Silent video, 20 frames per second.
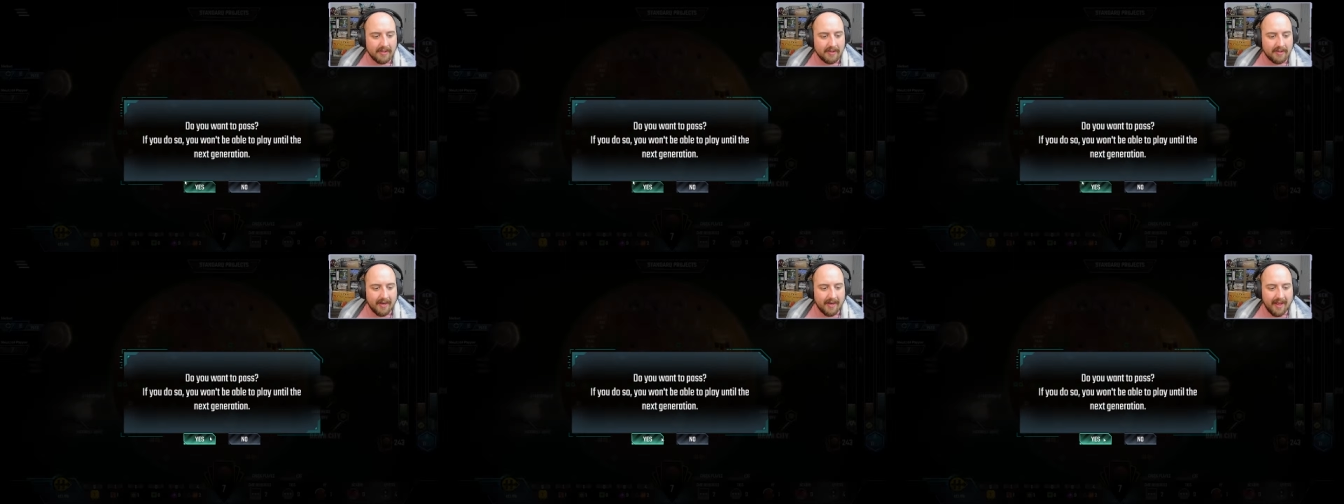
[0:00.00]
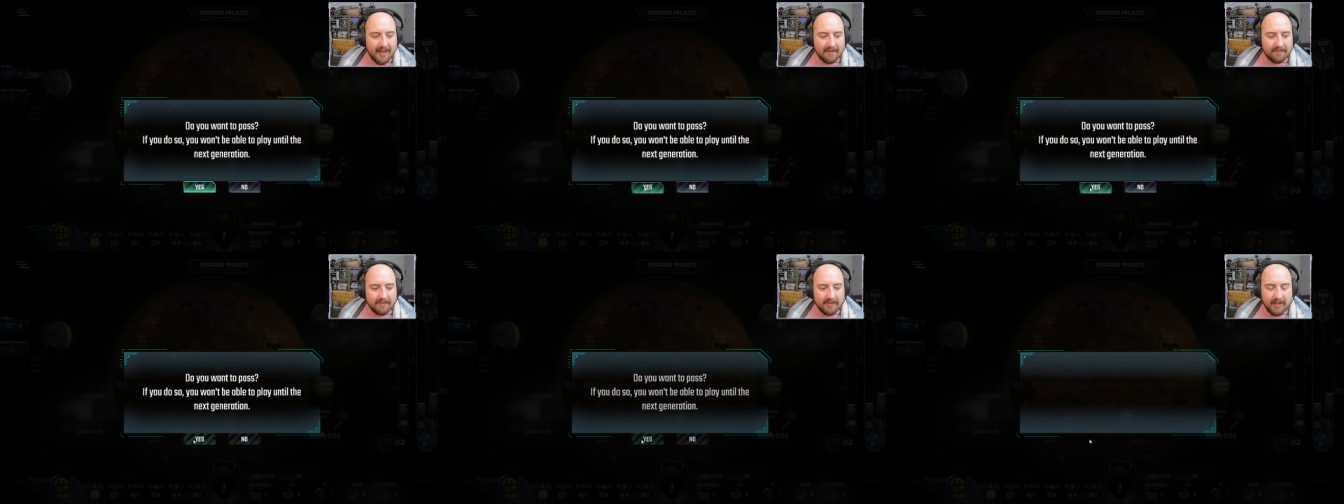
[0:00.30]
that
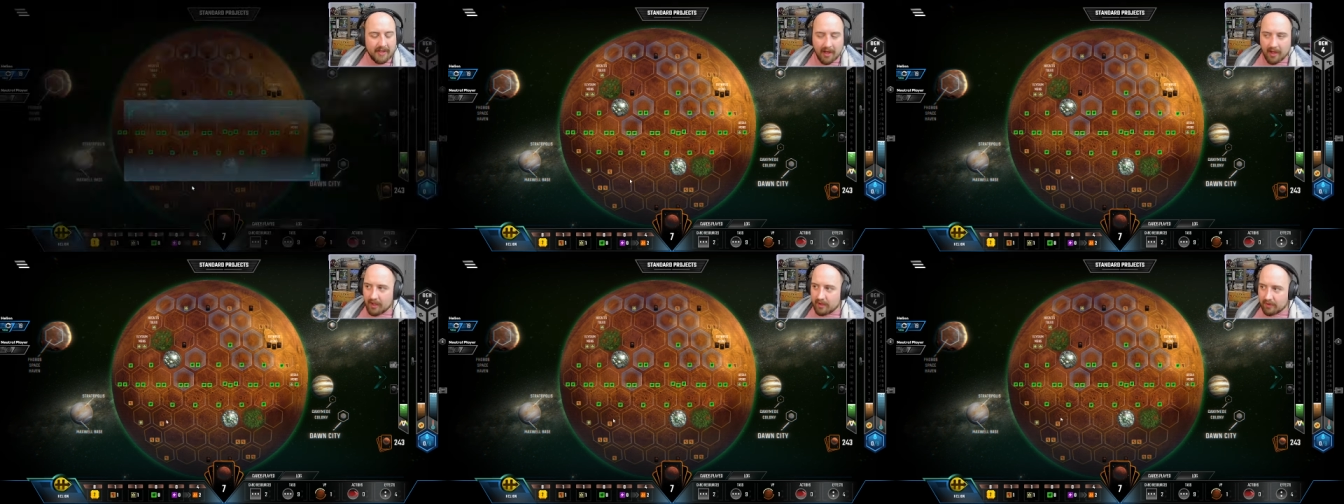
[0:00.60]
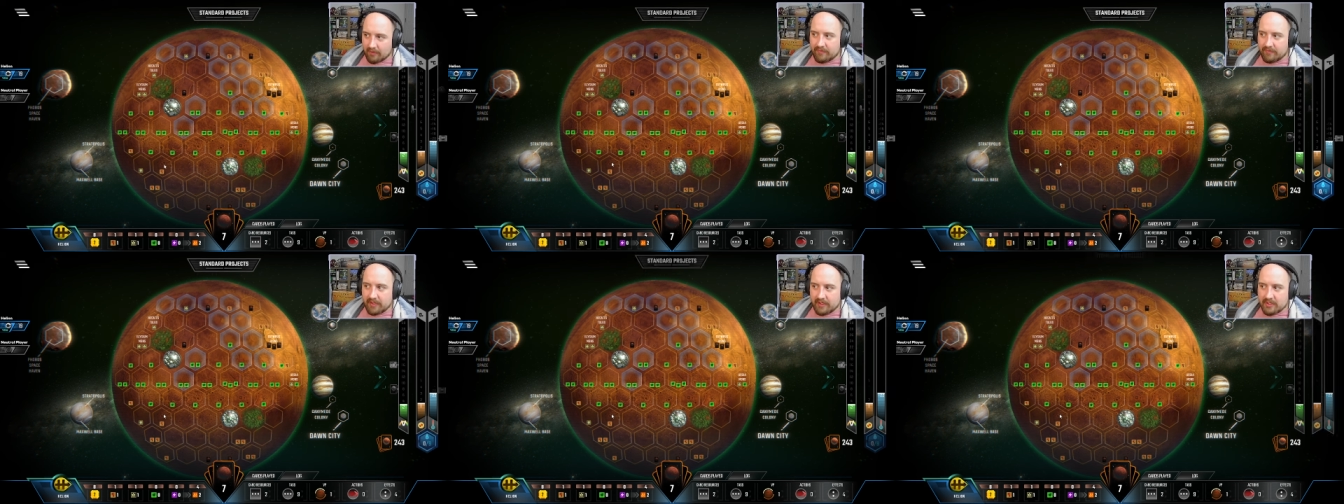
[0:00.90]
having a
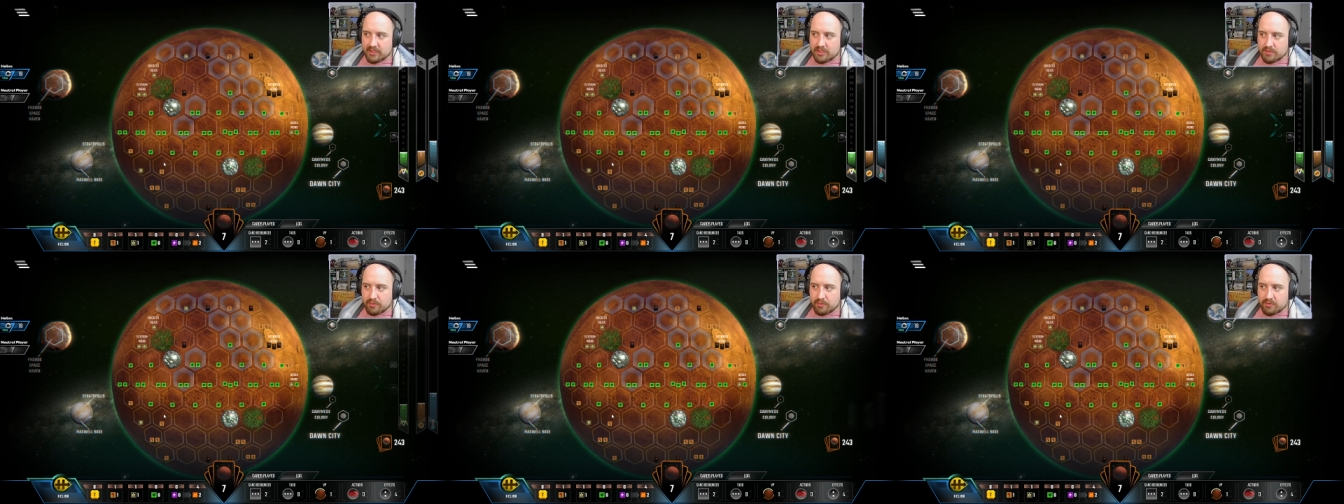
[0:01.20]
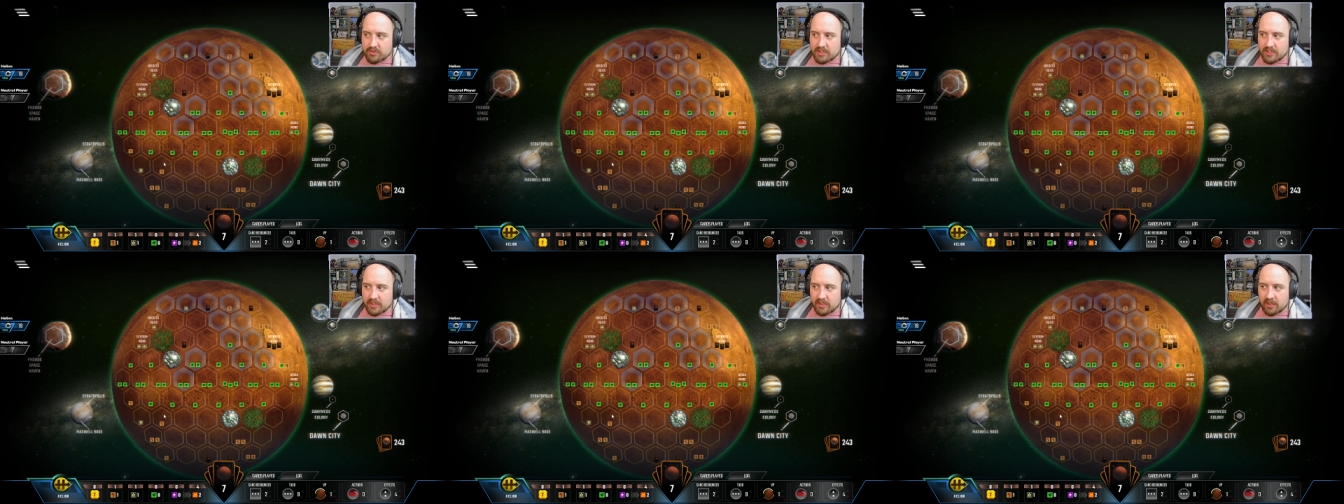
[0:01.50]
Venus
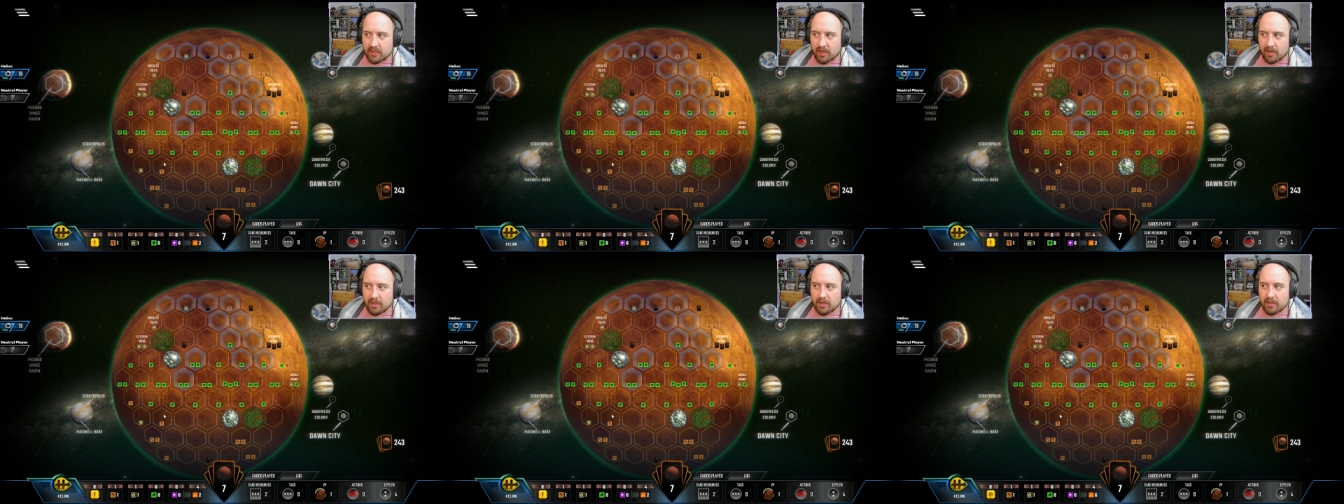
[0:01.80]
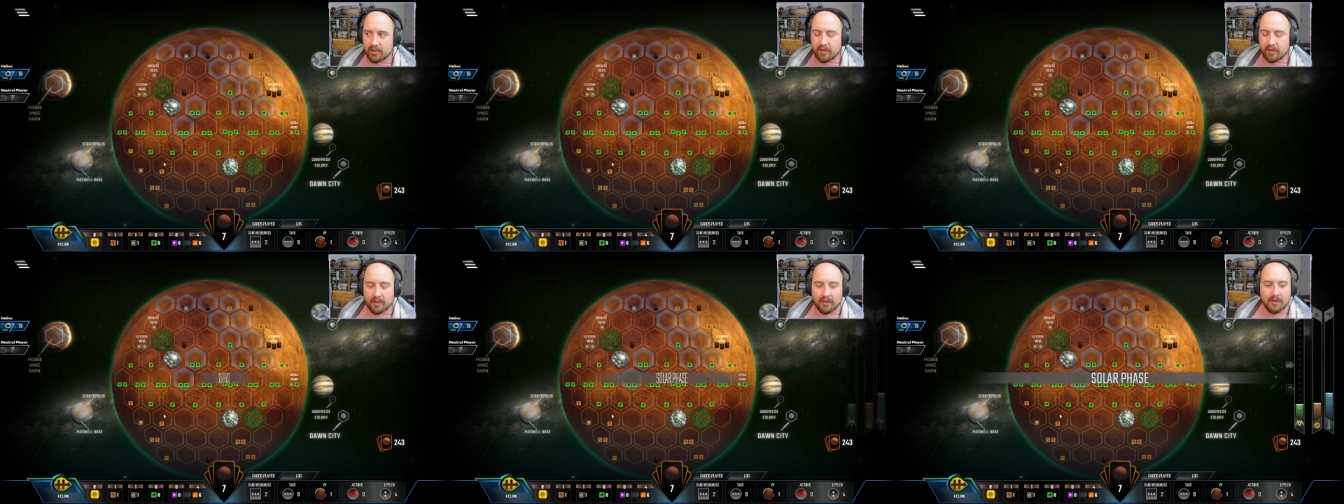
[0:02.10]
boosting card